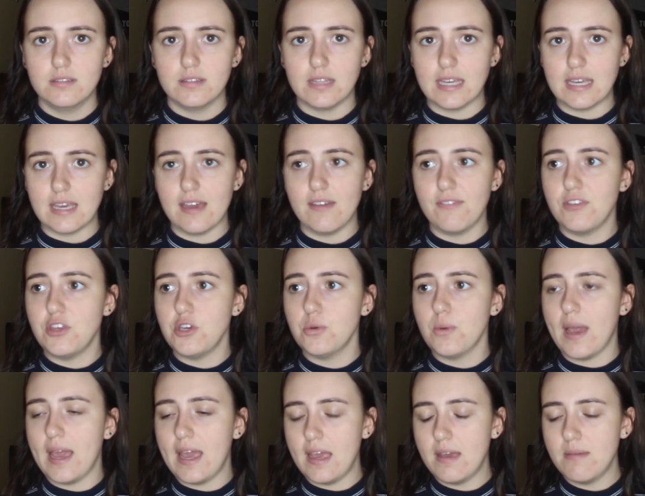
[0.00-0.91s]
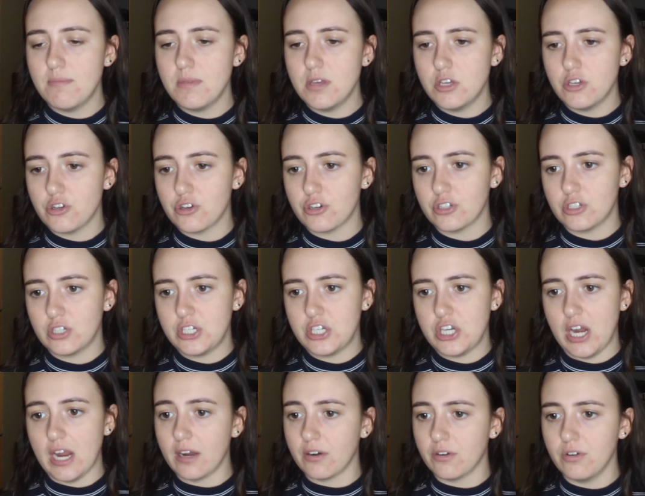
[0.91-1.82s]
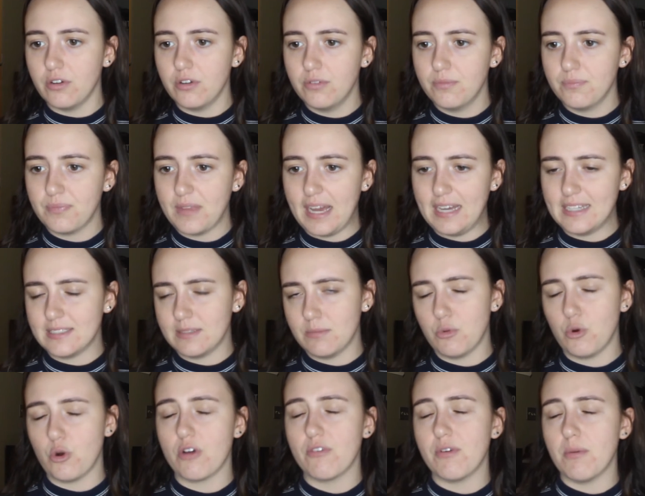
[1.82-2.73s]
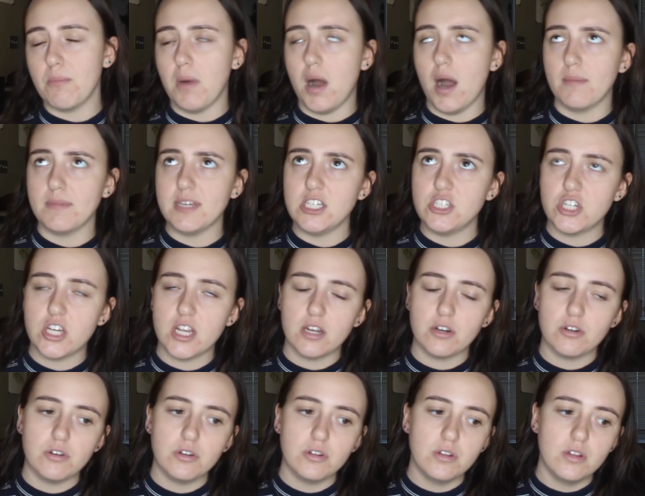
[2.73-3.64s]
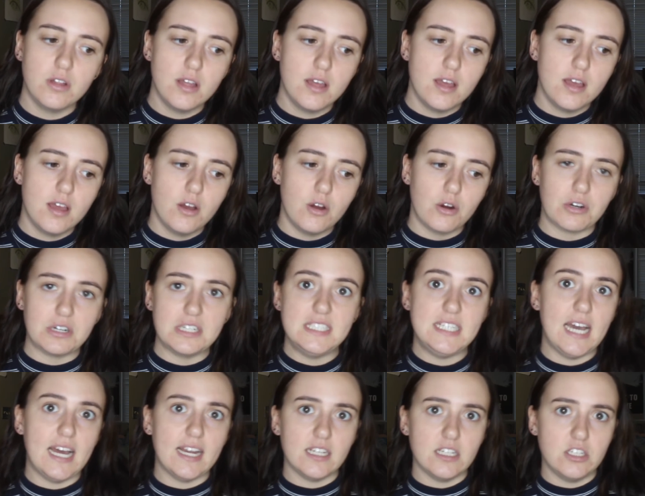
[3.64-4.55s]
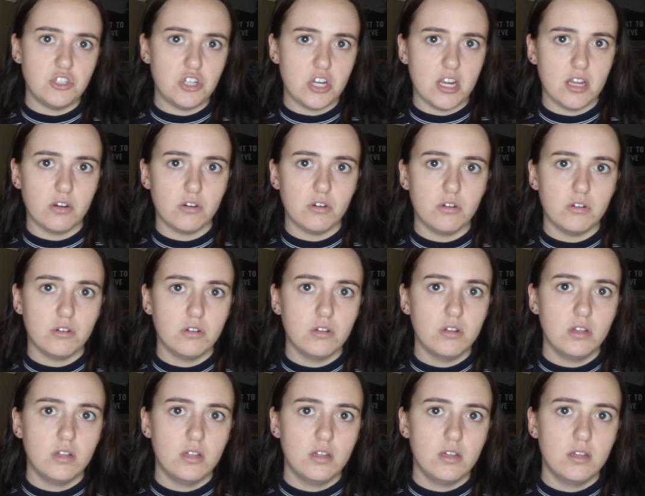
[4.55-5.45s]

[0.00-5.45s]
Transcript: Like, if you aim your channel as more of a mommy channel or a daddy channel,